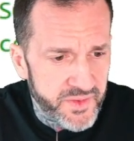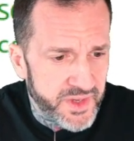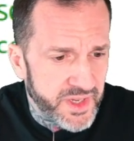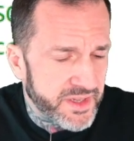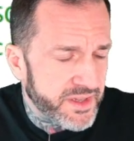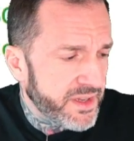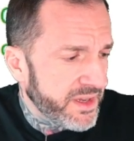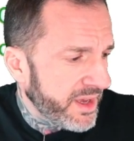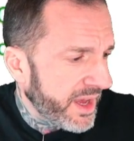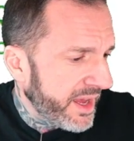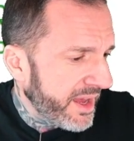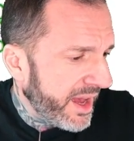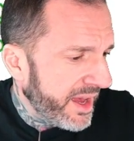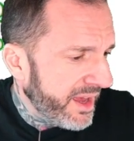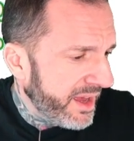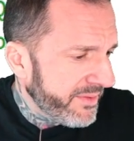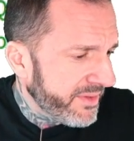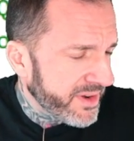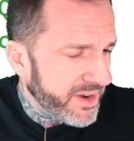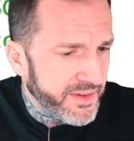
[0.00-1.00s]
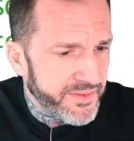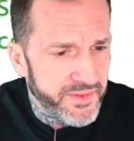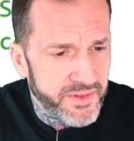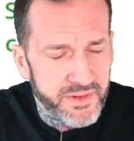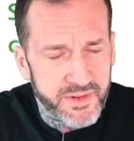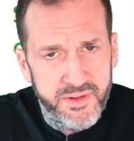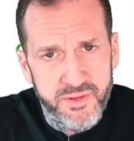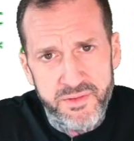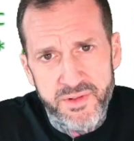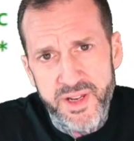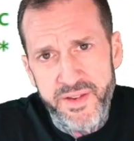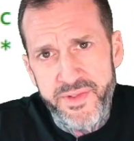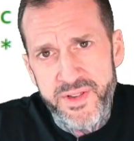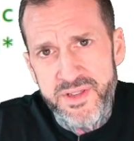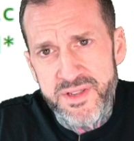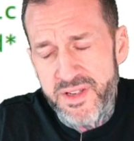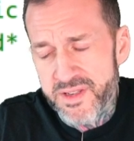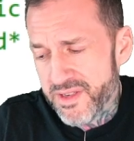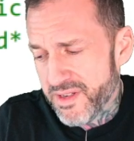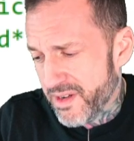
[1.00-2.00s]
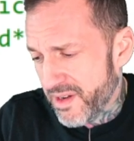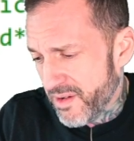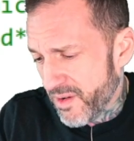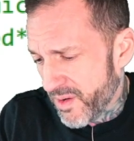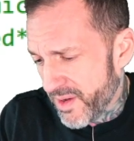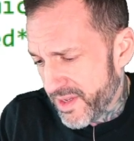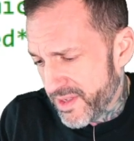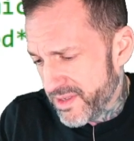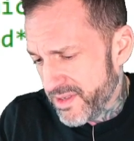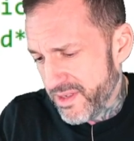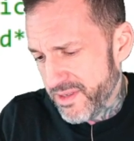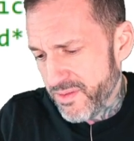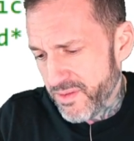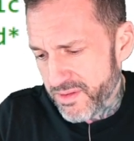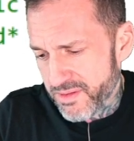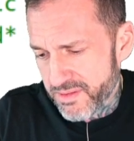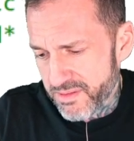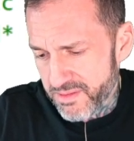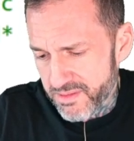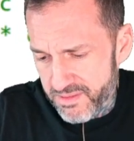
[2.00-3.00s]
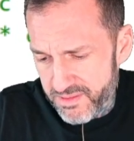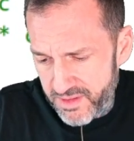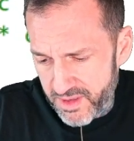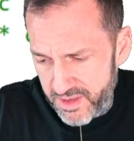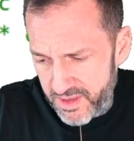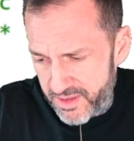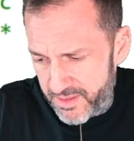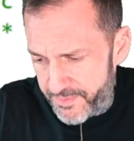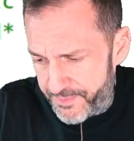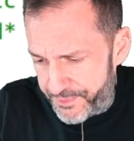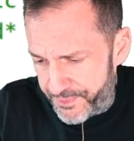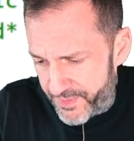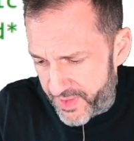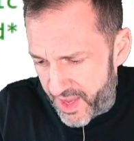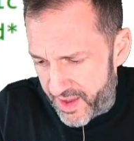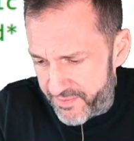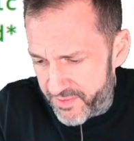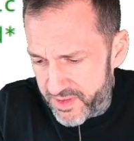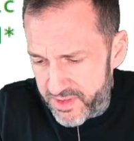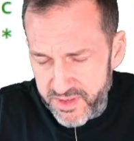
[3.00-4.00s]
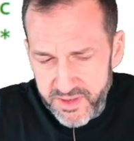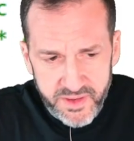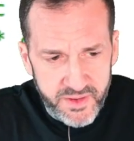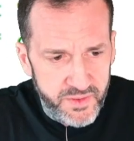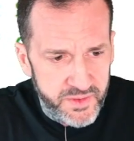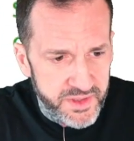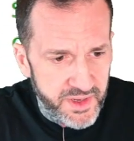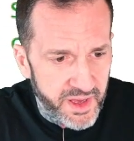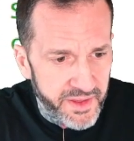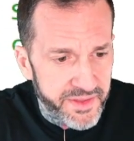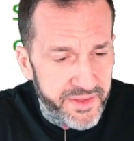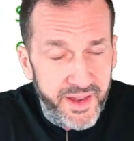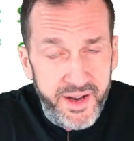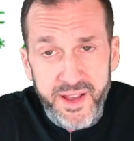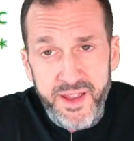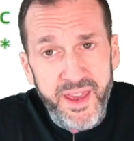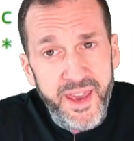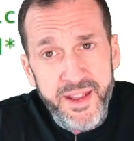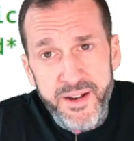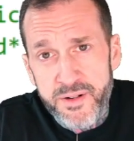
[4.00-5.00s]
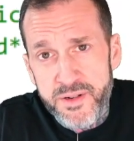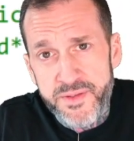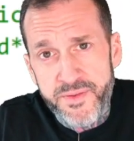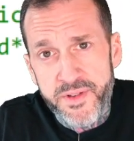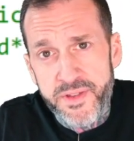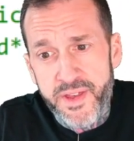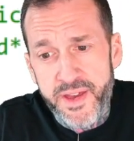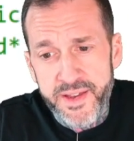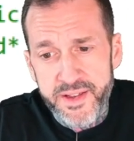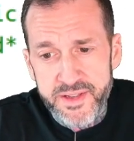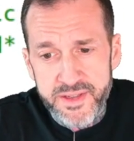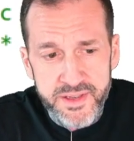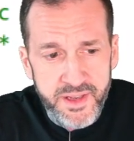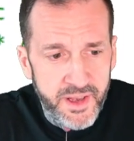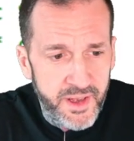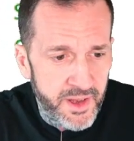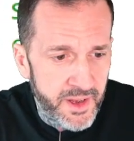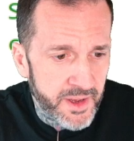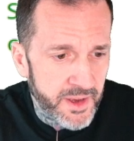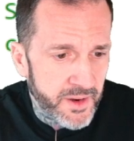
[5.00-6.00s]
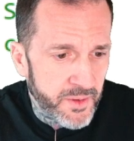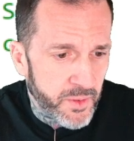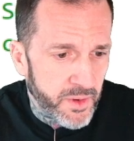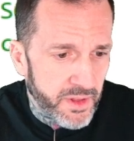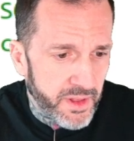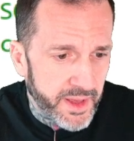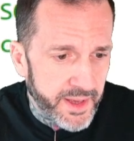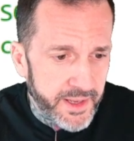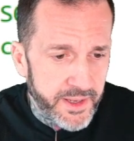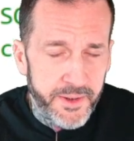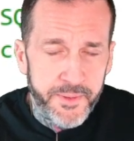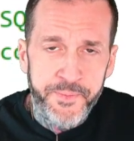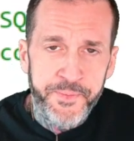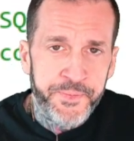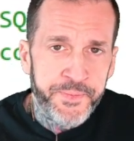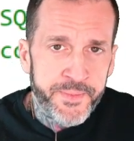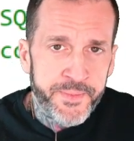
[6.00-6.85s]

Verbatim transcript: just I, I have enough grievances and annoyances with um, having to use authenticators for things where like